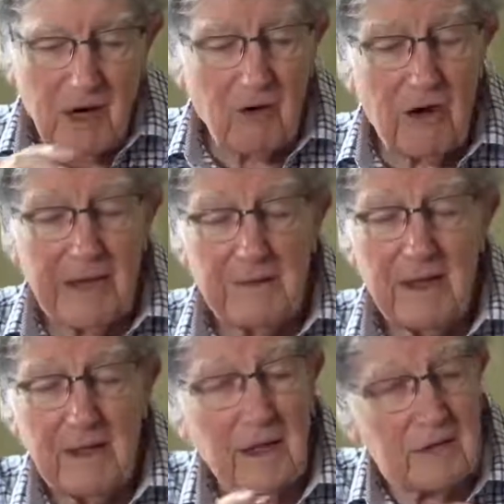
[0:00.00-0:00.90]
All right,
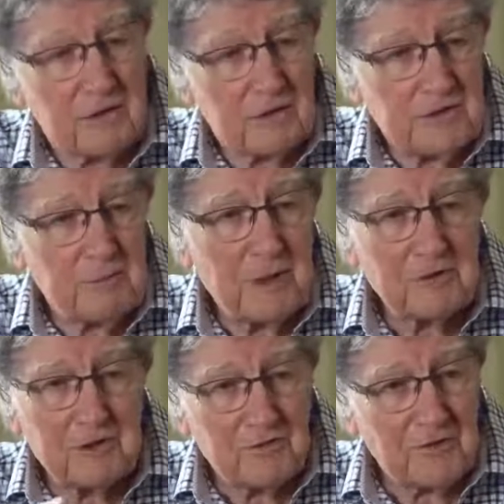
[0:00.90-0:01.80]
I told you
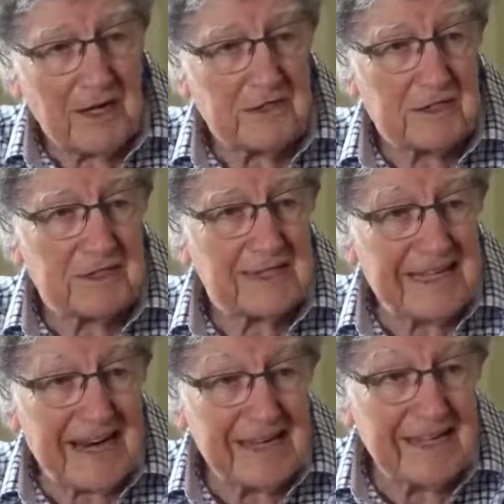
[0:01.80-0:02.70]
about the flashes that
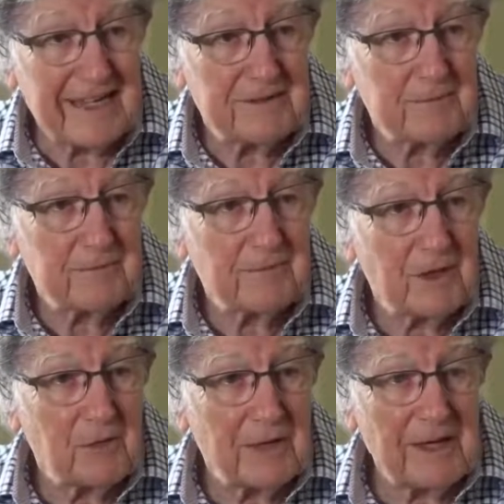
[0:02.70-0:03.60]
I get,
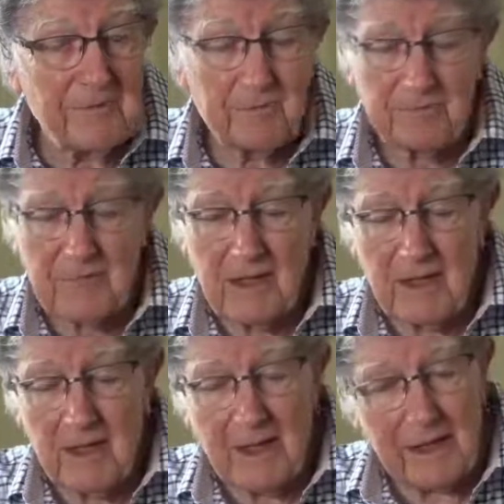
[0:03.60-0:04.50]
okay?
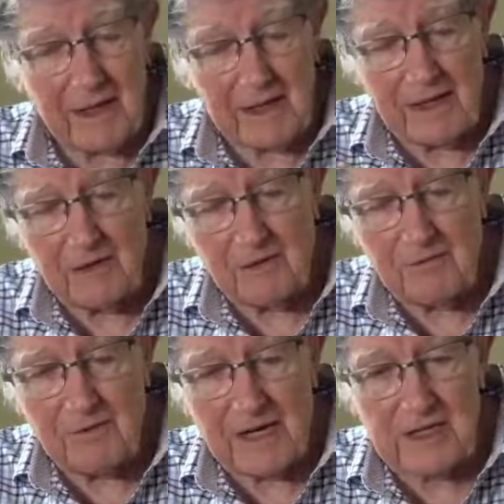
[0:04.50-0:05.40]
I got another
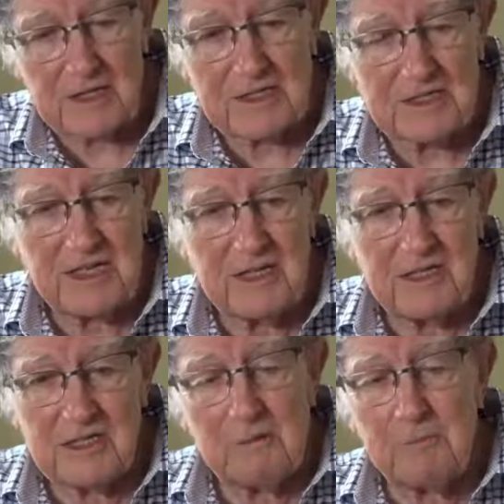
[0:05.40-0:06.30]
flash and said
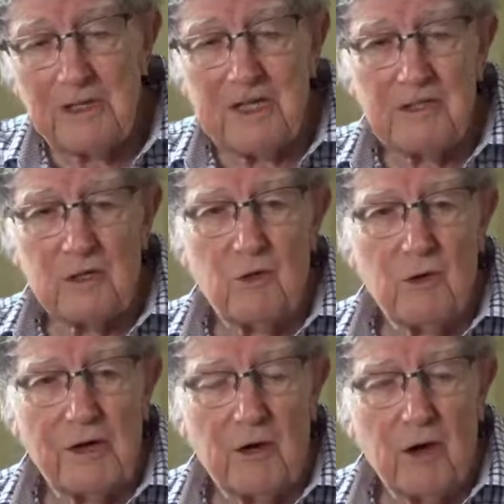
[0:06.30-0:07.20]
something is
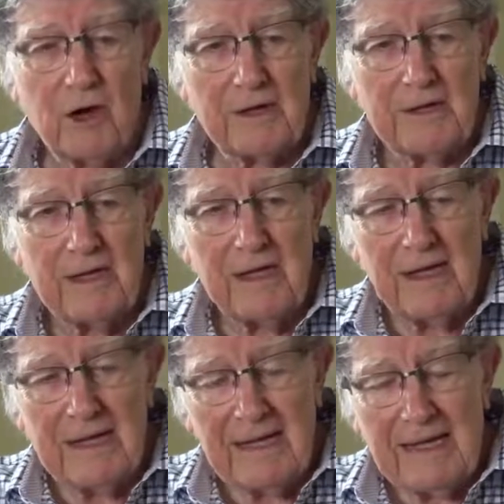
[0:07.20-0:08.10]
going on
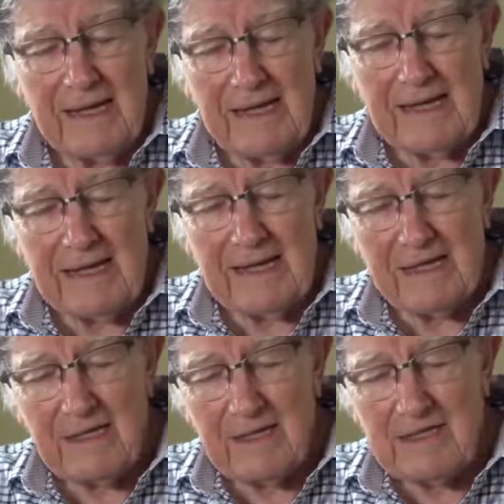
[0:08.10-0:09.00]

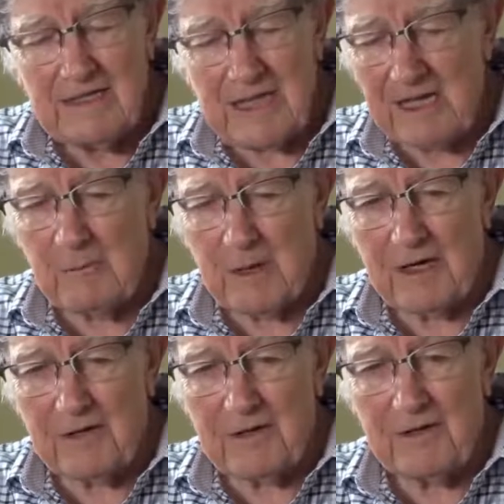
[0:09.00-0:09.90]
in Santa
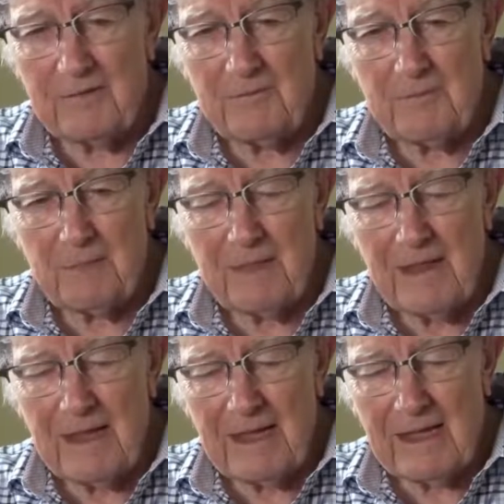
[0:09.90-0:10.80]
Monica
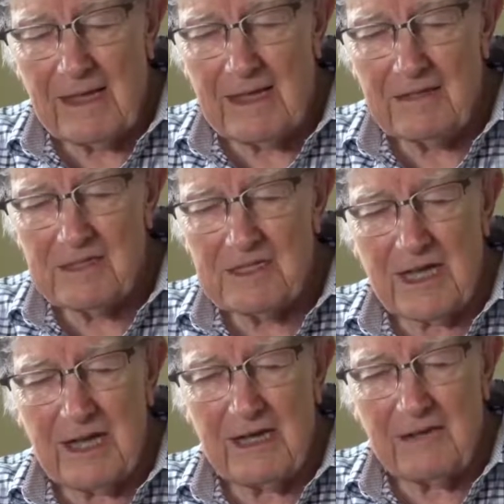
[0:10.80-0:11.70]

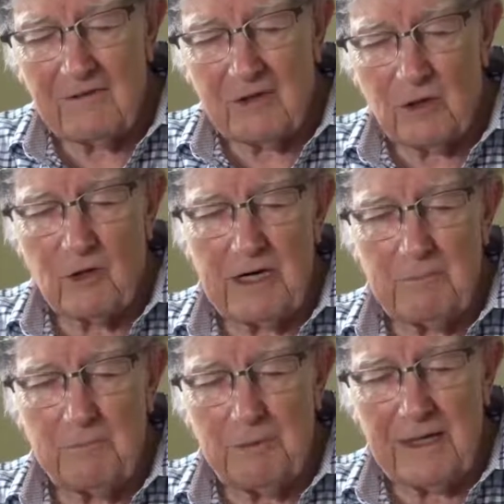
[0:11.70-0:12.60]
inside a
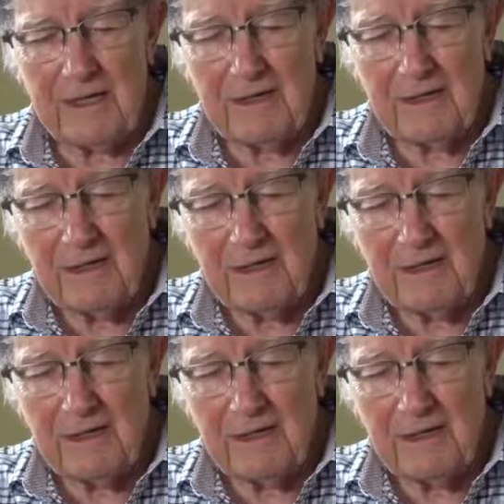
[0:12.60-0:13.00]
great big